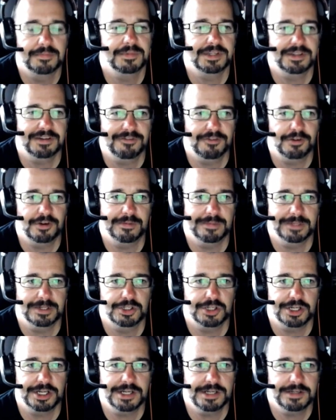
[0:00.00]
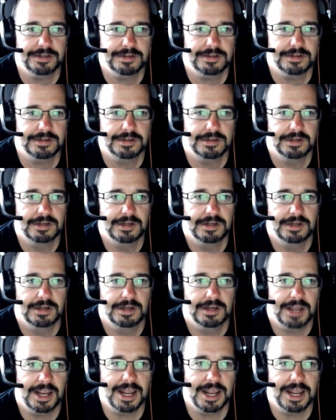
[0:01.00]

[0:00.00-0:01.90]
different machines. Right, right.